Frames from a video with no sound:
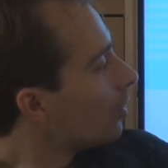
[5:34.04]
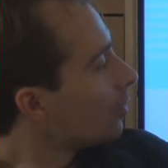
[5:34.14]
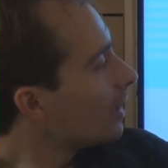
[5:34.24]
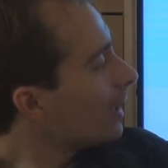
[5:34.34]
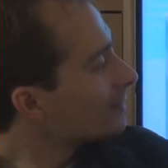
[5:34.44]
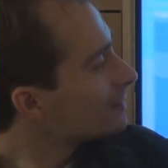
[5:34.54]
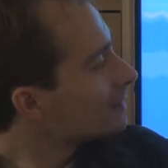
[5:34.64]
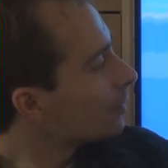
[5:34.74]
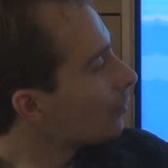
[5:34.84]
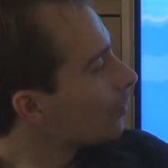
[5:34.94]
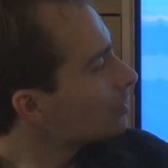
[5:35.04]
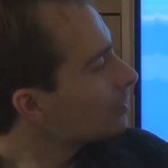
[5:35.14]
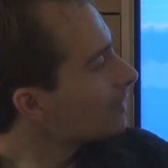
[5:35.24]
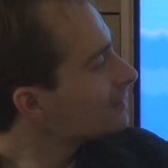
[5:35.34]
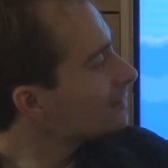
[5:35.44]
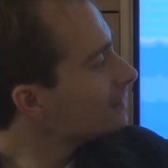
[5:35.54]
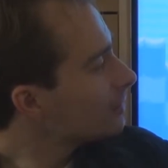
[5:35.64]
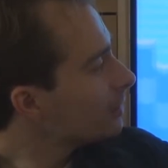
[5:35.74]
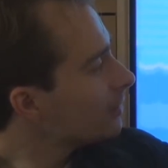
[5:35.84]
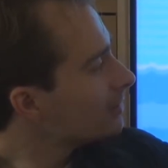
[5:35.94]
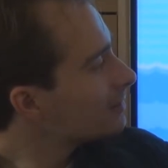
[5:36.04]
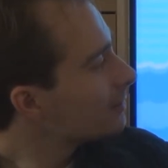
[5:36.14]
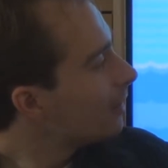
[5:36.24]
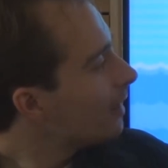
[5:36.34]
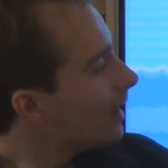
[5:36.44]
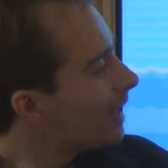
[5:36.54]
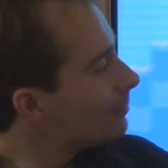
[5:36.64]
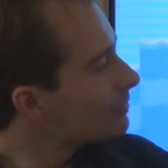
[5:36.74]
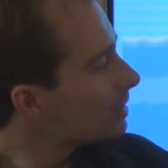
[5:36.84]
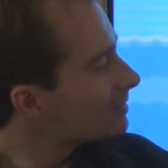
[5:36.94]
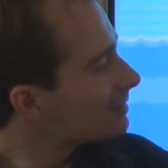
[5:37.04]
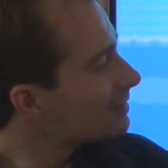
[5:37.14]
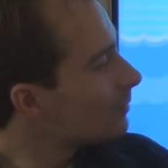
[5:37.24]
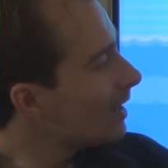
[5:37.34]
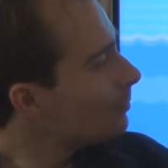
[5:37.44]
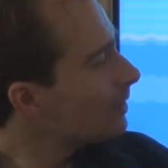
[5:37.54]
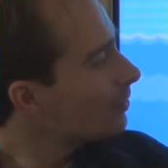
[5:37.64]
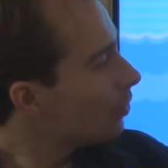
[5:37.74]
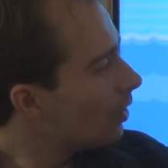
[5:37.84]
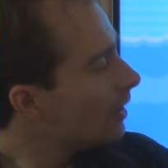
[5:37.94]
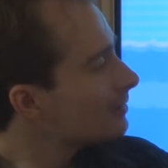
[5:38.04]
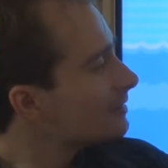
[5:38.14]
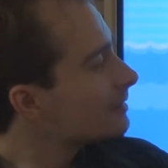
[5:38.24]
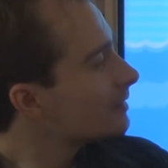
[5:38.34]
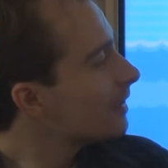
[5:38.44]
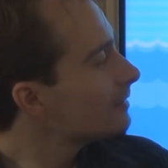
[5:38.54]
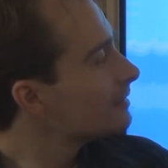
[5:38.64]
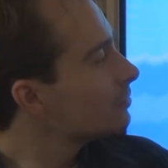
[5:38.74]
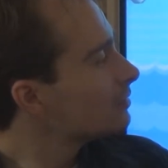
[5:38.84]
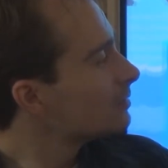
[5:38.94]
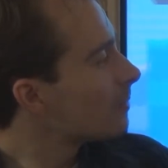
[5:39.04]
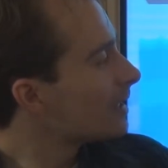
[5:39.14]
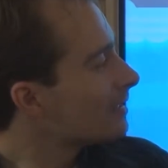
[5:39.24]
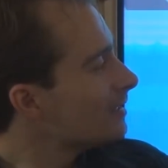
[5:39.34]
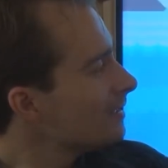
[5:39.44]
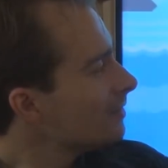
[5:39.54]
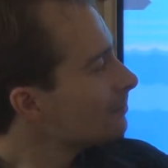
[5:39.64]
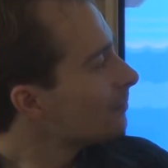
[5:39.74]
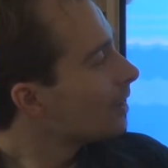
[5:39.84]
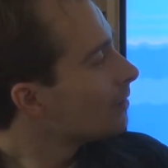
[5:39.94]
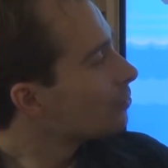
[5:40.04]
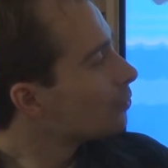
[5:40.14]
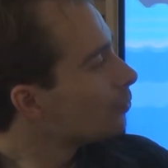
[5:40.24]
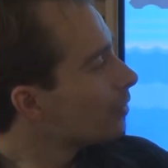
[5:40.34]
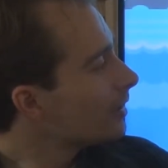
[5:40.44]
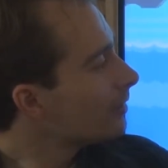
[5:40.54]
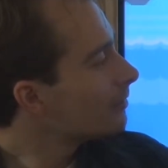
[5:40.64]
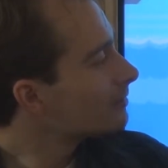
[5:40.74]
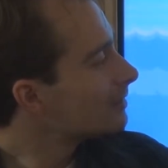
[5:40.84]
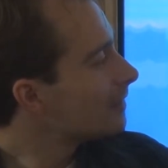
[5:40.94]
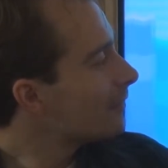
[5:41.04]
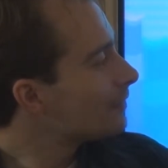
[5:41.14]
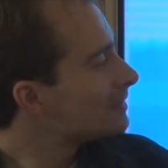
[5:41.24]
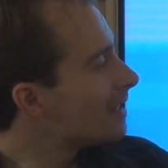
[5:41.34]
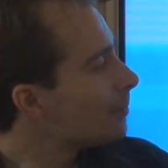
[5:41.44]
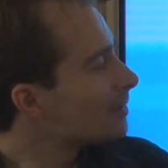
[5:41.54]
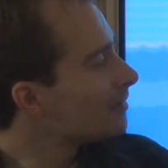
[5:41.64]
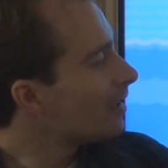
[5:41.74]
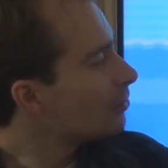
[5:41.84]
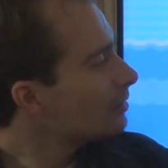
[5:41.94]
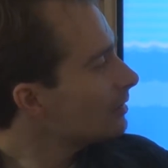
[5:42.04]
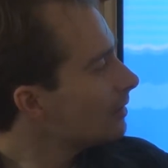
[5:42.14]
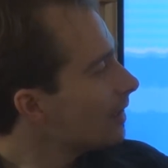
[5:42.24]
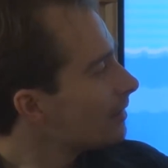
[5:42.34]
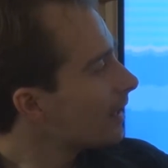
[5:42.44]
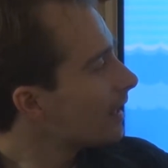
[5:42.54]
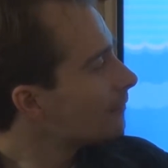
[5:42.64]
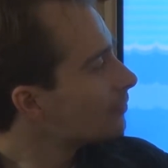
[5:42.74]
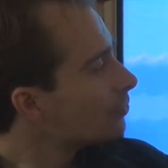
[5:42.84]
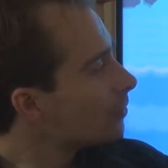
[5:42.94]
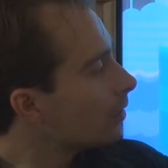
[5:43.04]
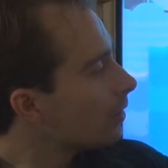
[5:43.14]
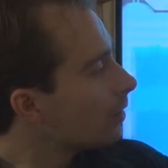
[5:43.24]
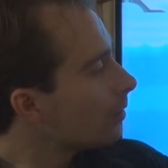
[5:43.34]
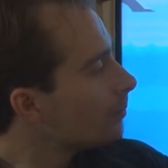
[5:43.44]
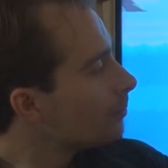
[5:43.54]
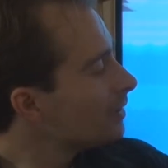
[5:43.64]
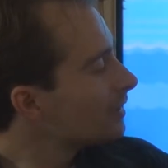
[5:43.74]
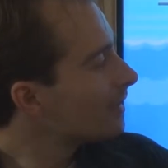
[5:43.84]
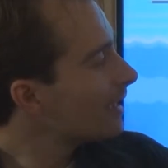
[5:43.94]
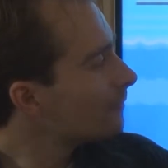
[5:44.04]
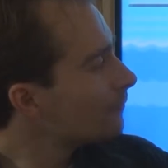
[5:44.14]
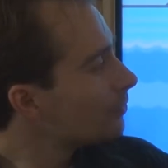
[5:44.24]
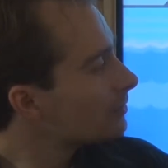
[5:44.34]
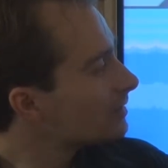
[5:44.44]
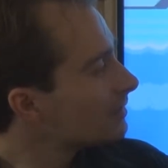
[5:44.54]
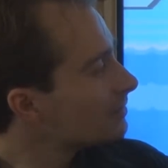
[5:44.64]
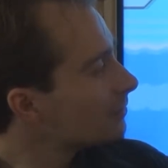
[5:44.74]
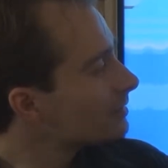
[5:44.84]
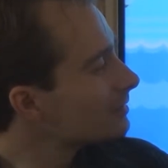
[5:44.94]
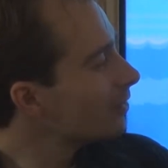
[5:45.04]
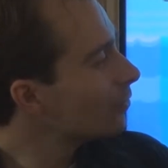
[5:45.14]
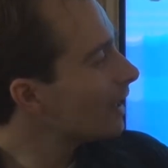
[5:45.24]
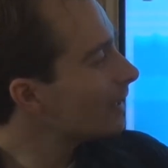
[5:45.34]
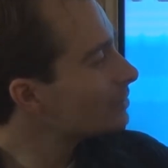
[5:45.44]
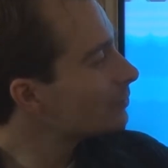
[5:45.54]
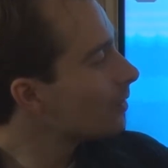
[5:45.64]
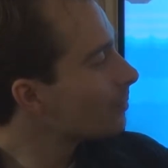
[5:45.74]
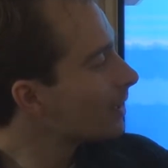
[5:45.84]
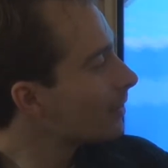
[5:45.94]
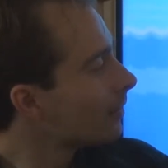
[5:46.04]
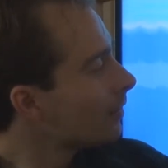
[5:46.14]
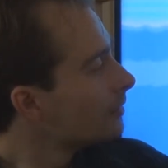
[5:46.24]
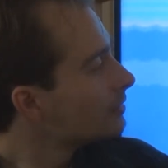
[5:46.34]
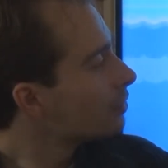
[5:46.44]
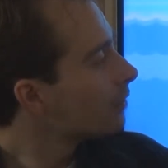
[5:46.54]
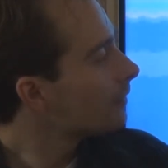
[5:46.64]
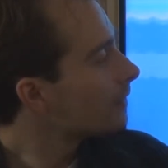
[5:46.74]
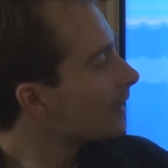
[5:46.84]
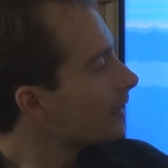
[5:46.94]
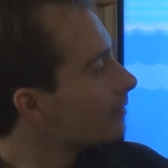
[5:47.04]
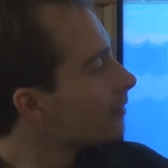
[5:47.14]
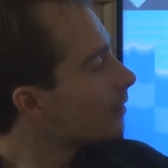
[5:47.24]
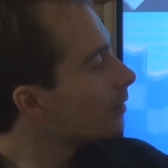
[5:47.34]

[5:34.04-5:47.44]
Okay, so what you can see here is I'm just swiping, or in this case using my key to bring the levels up and down here, and I have to be careful that there is no edge where my surfer can